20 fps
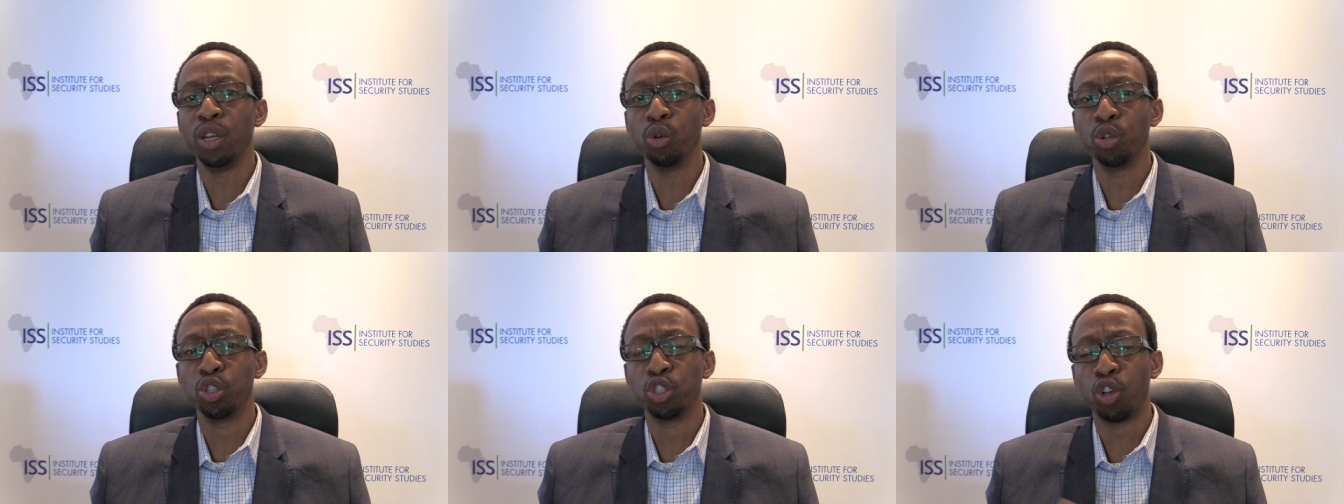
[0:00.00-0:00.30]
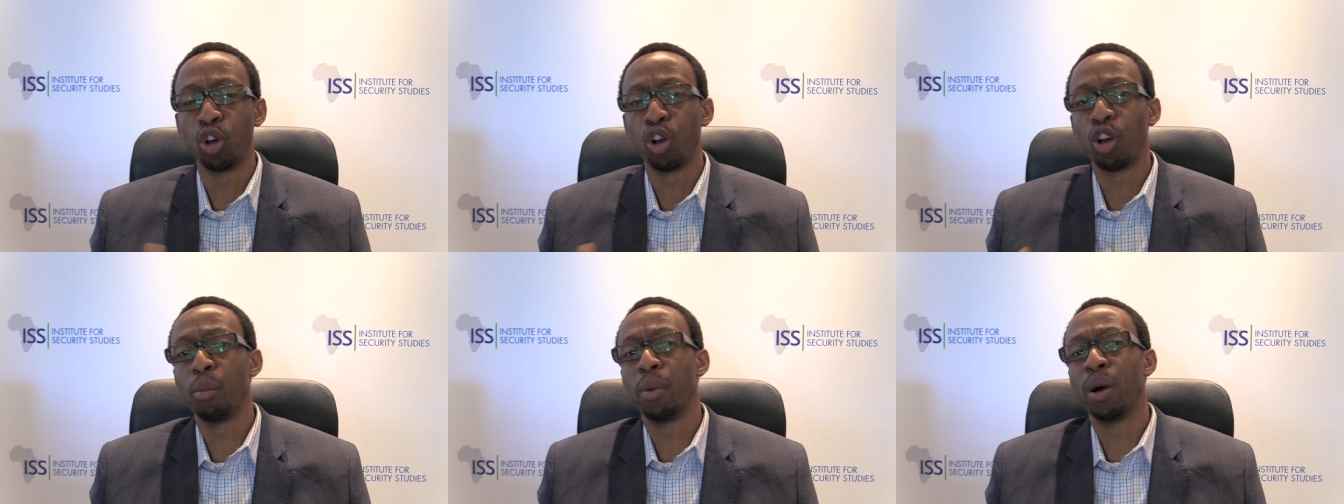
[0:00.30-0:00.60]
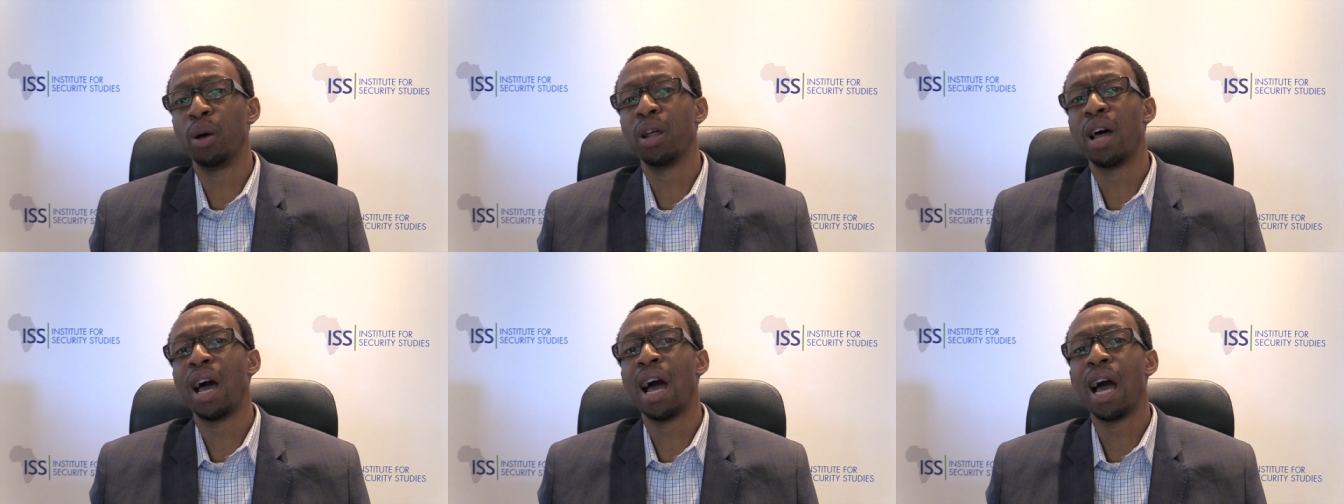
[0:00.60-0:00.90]
you know talk
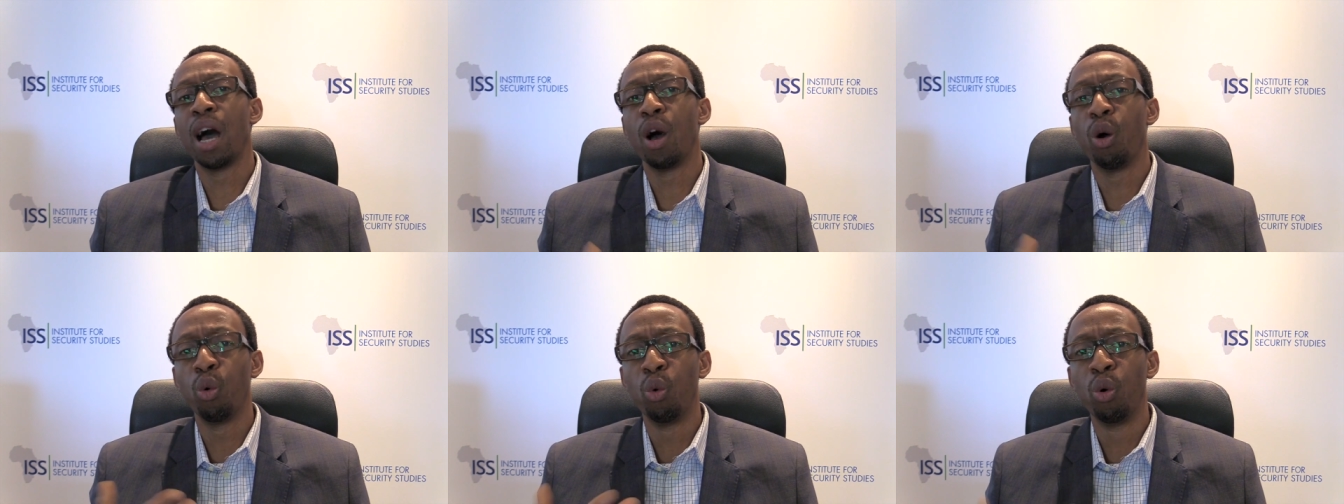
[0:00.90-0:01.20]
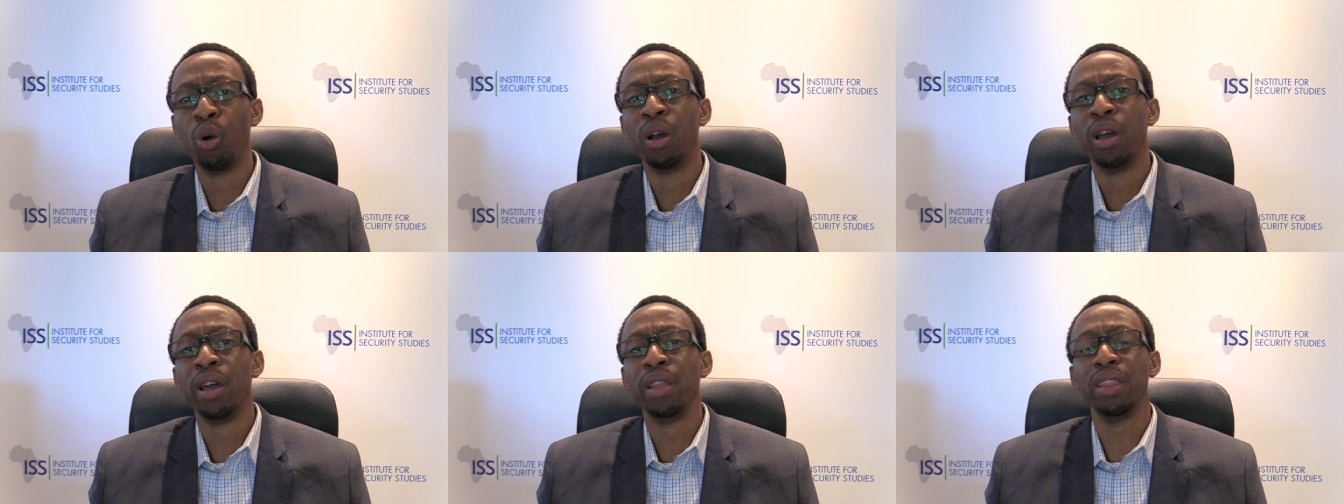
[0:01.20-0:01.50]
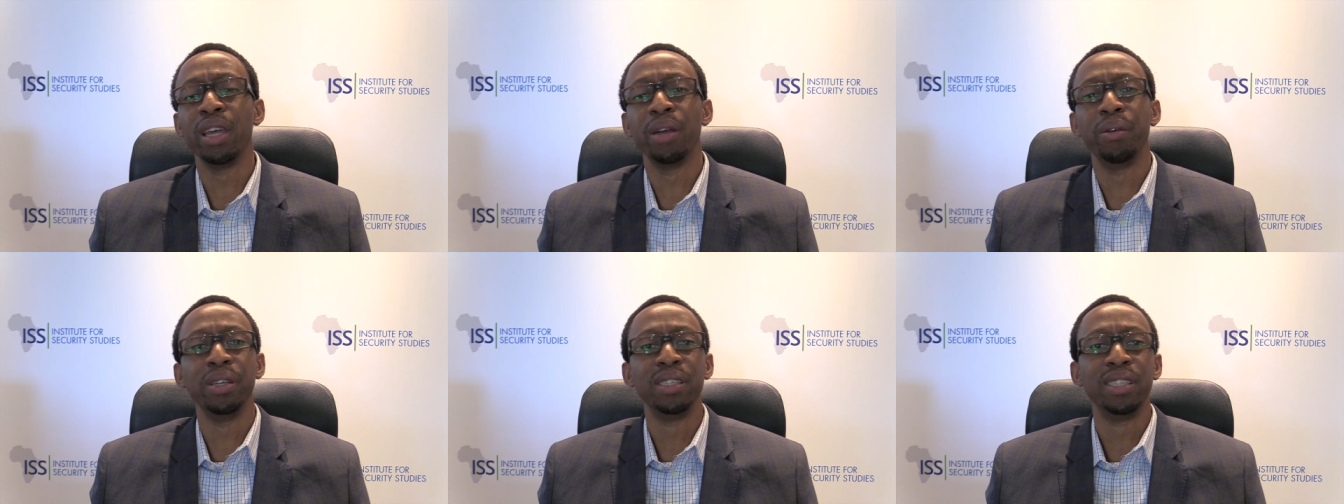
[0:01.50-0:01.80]
about how
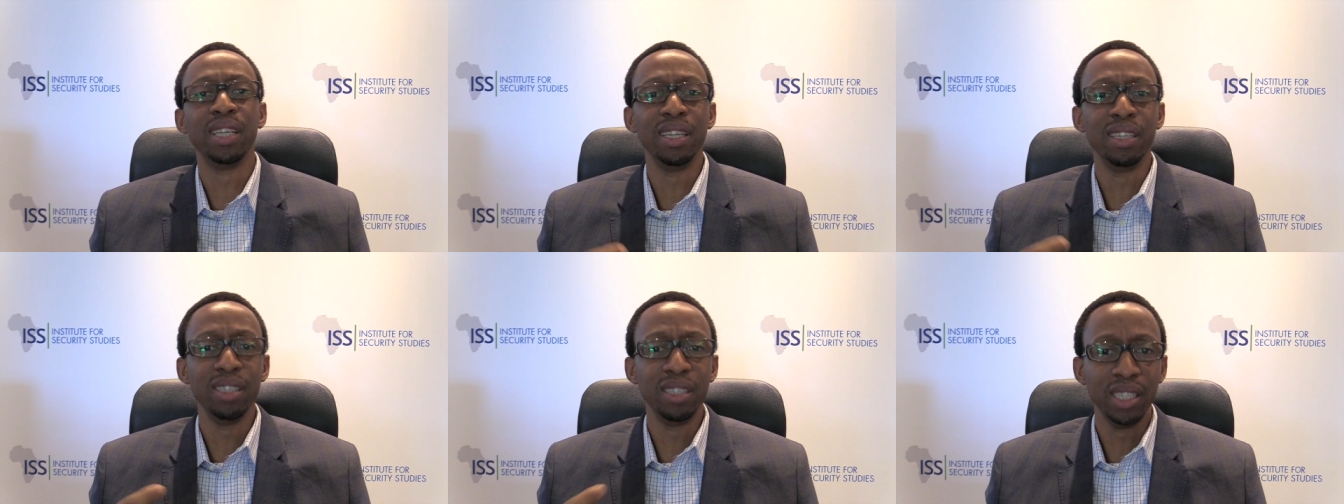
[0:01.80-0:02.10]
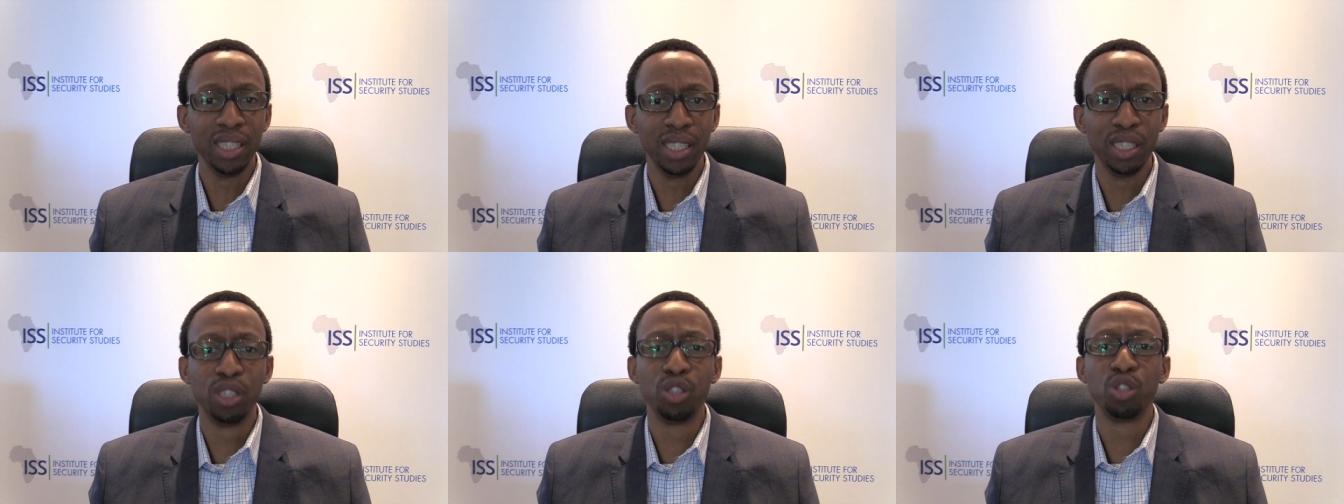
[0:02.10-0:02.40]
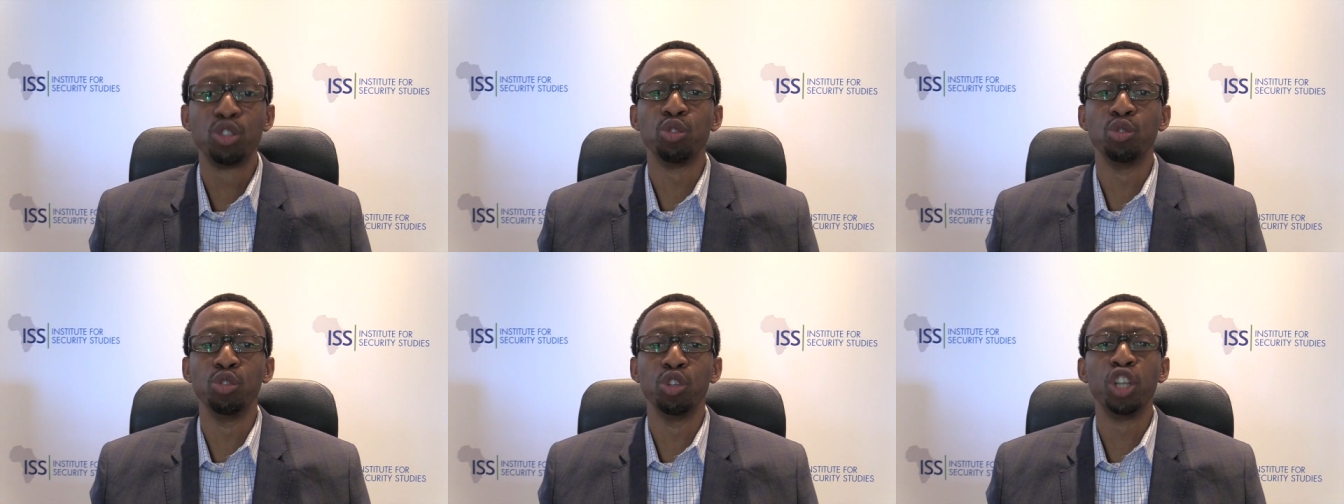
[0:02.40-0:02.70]
there is a need
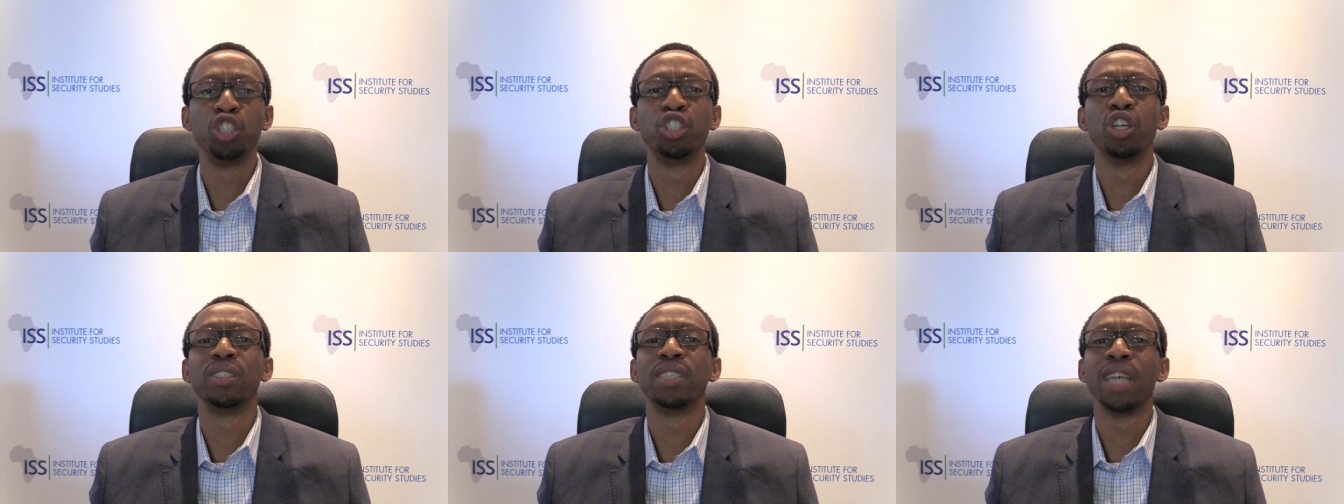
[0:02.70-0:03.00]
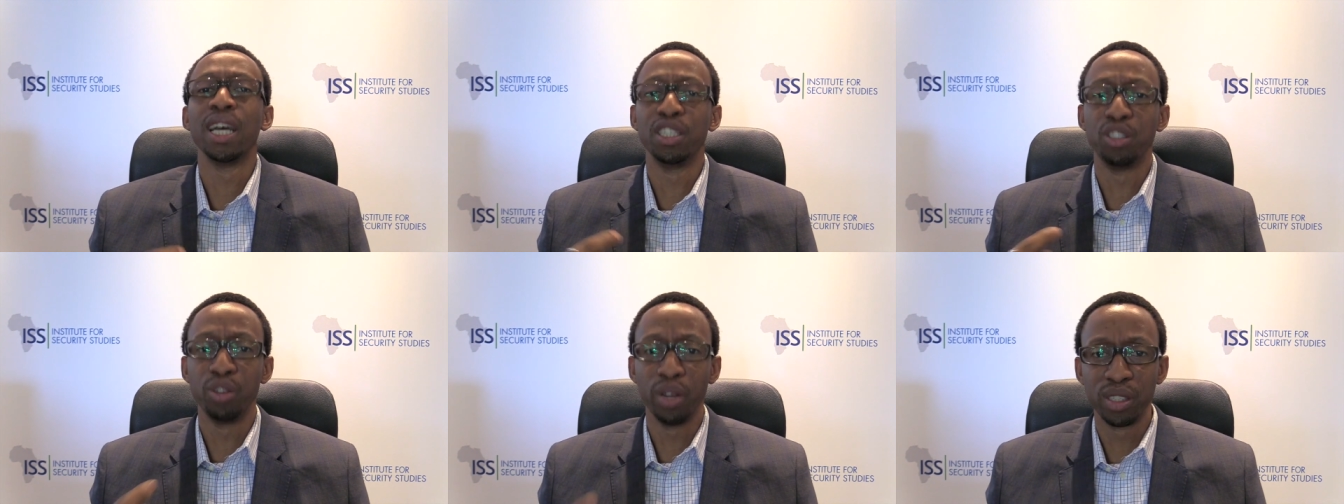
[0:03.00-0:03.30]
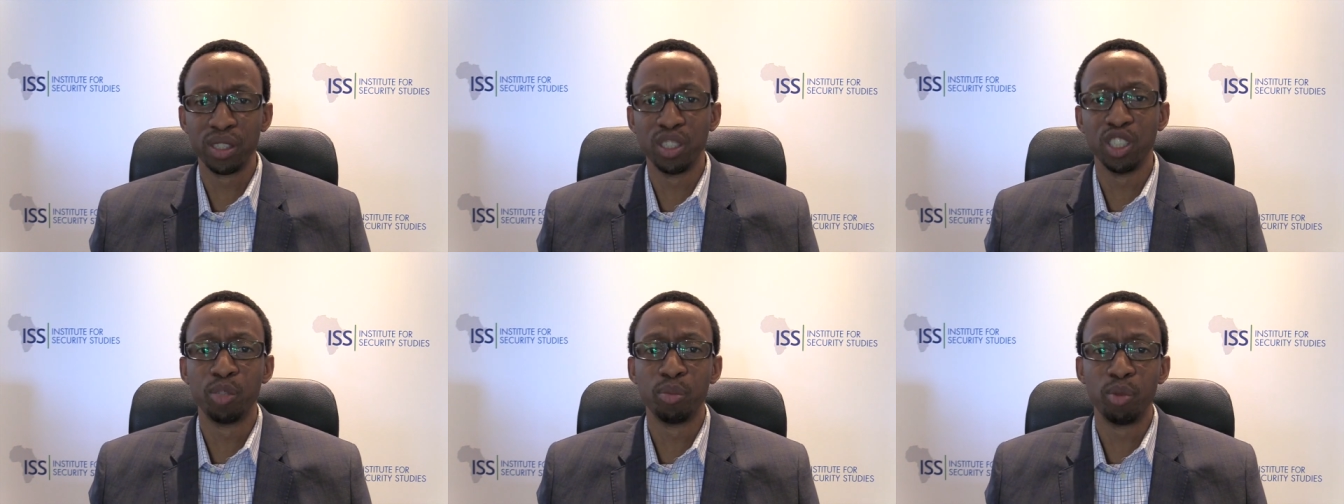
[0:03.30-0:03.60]
to not just
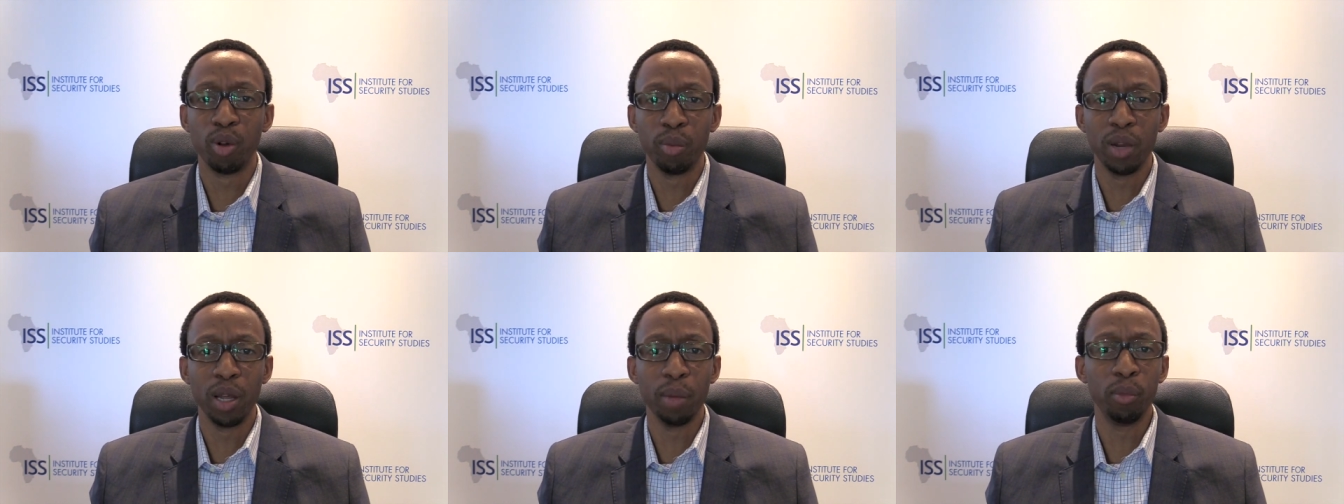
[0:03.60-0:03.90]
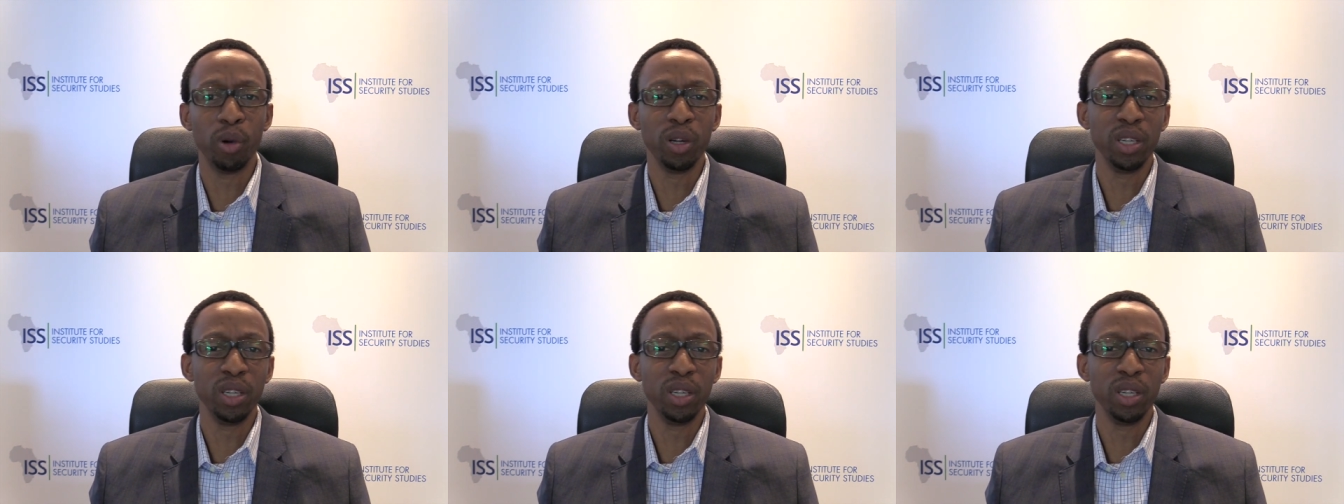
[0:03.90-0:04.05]
address this problem,